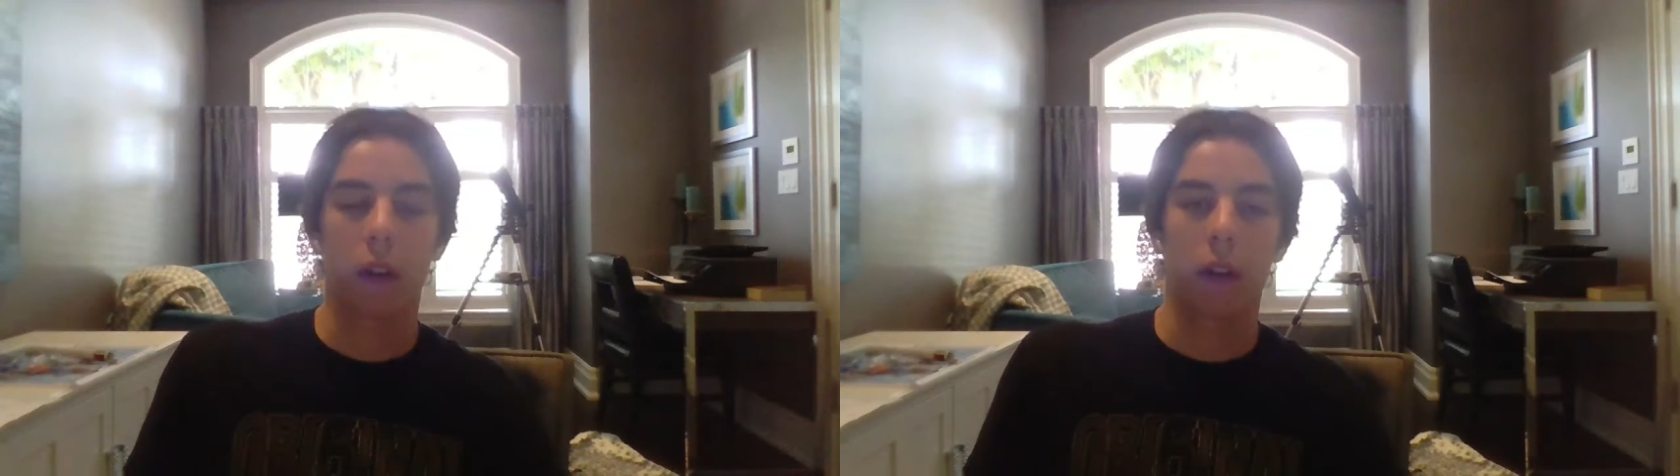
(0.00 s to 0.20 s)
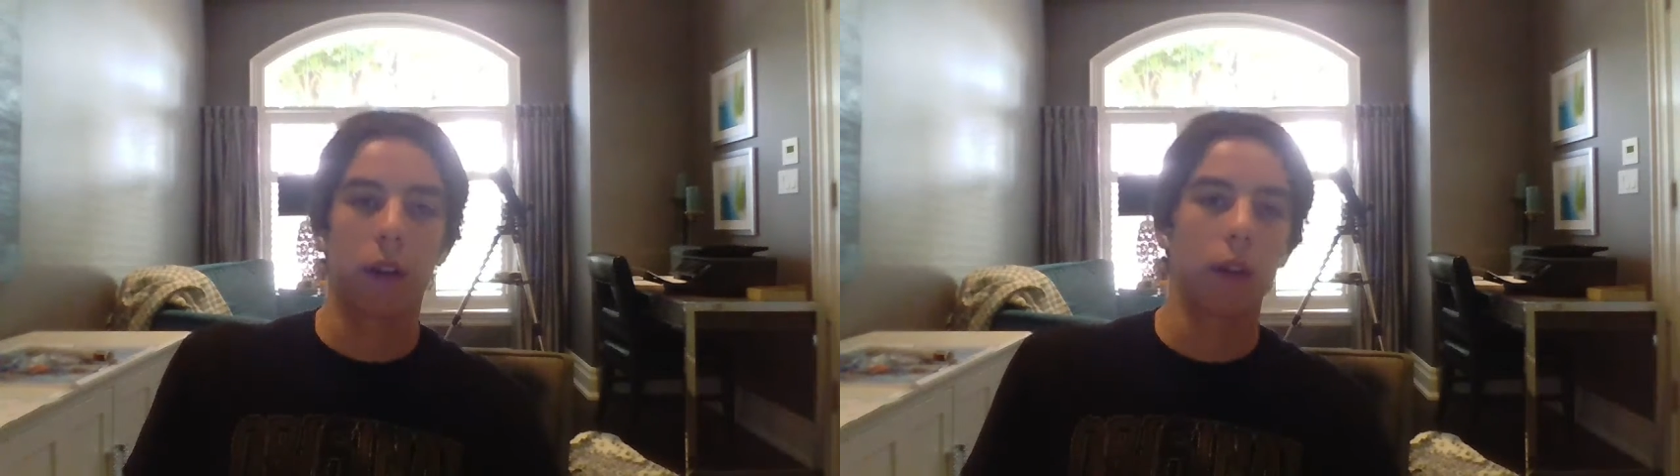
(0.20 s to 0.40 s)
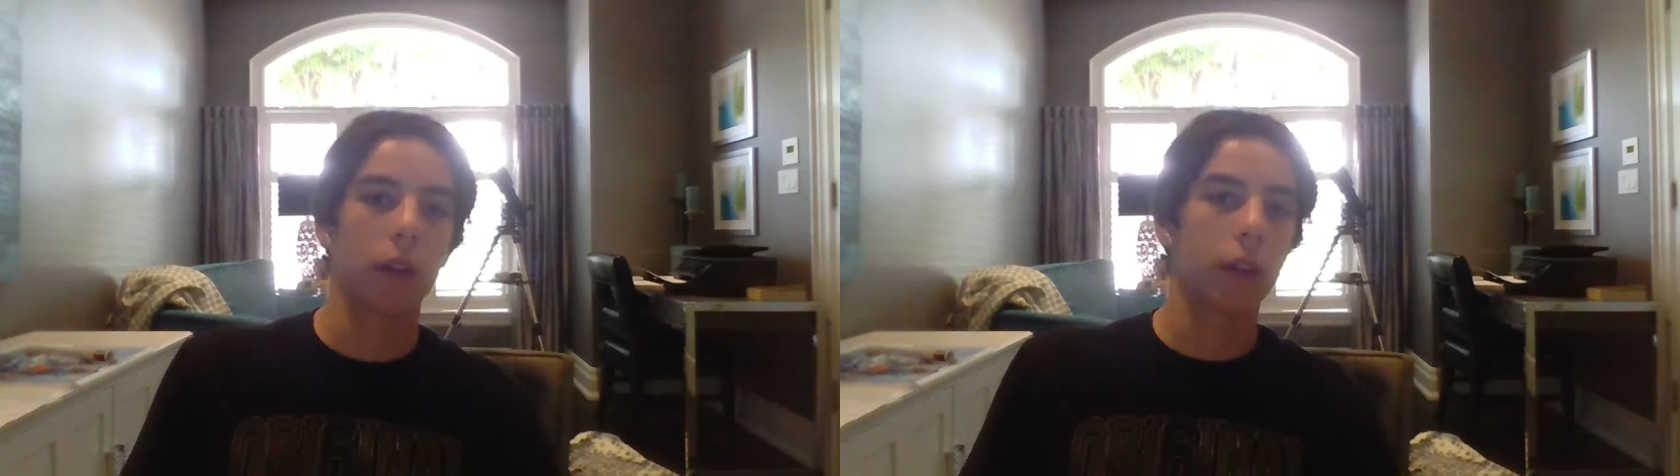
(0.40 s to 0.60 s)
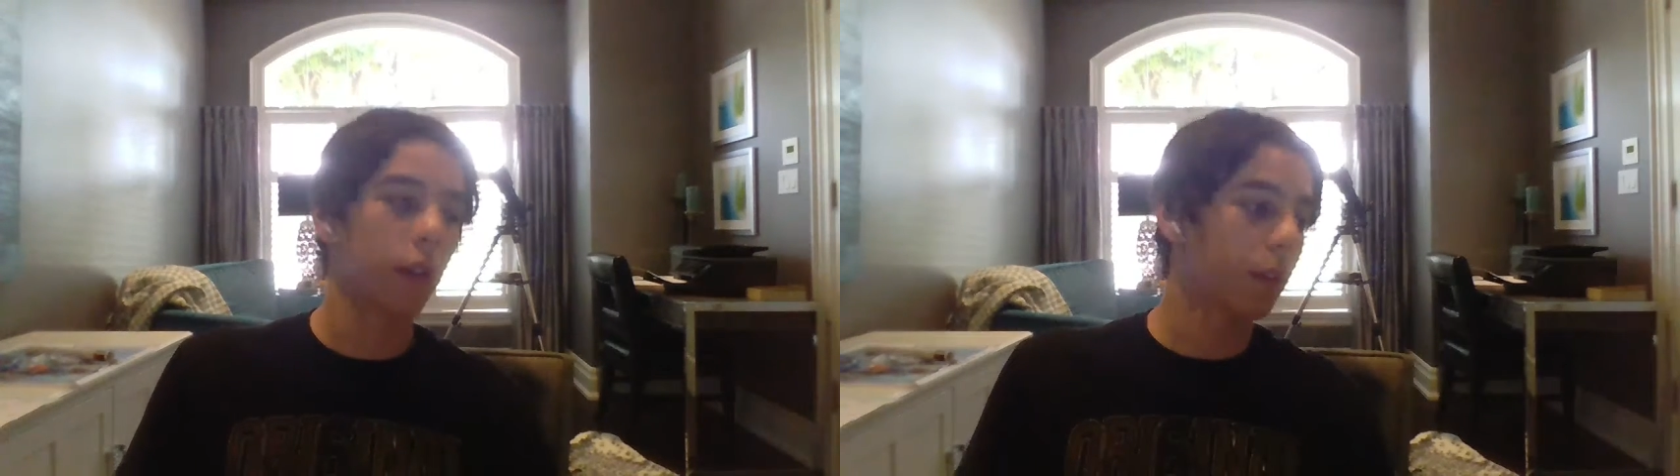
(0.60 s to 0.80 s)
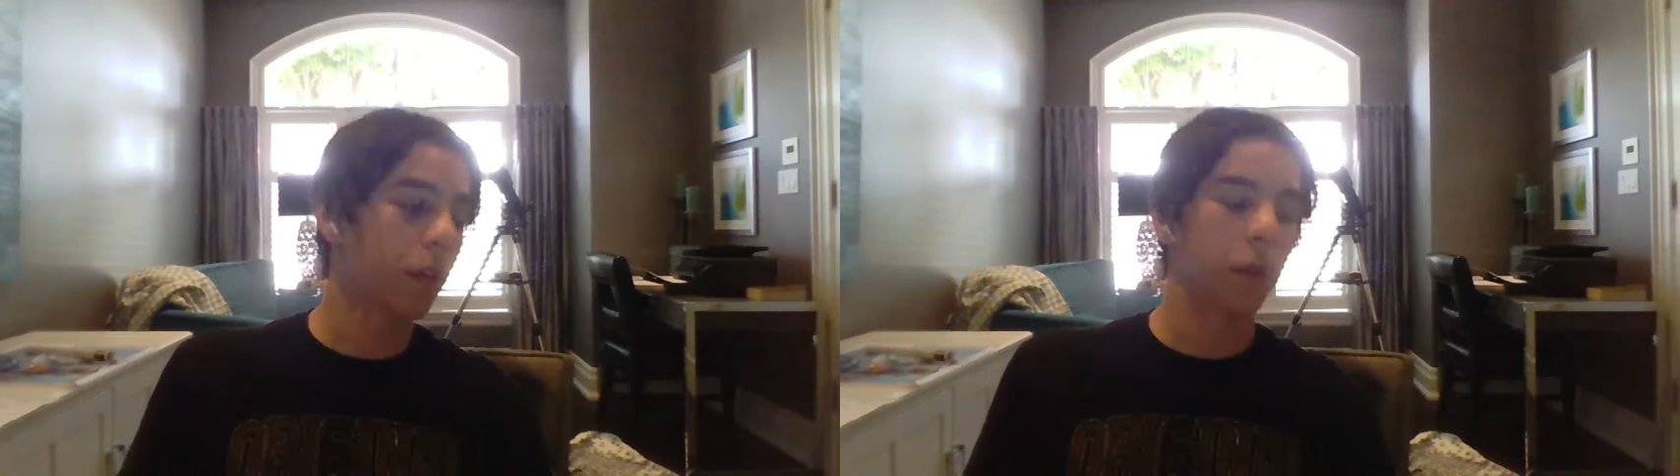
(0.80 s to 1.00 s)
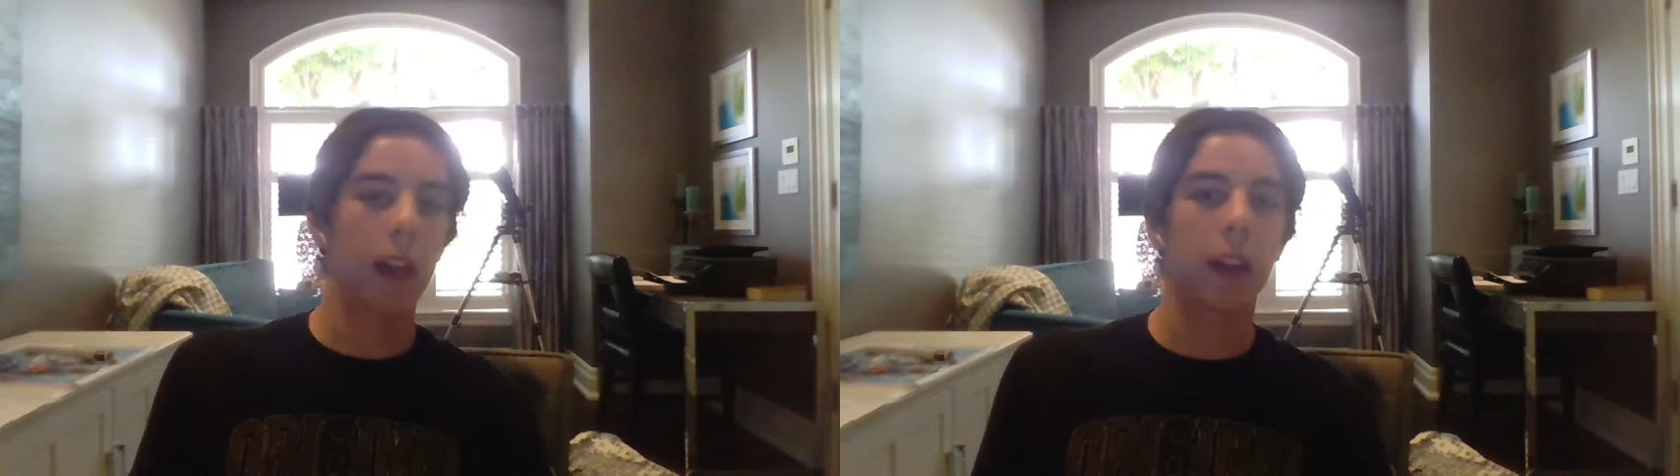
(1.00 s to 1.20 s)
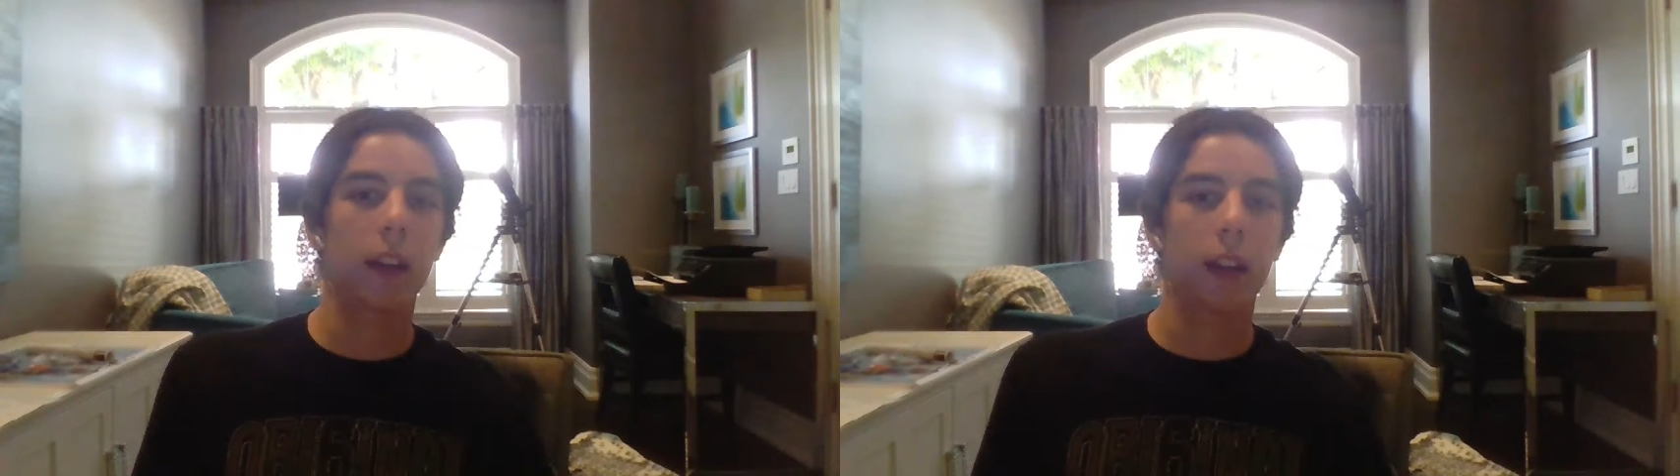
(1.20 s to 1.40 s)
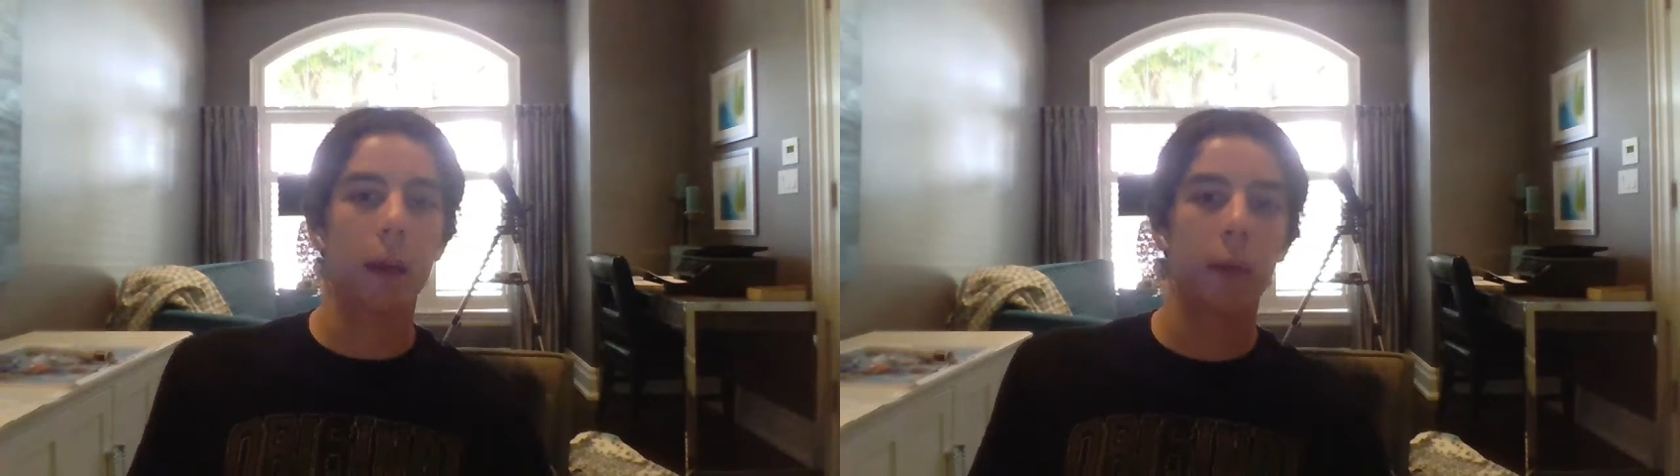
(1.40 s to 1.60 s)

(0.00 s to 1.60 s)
So you can do this with any type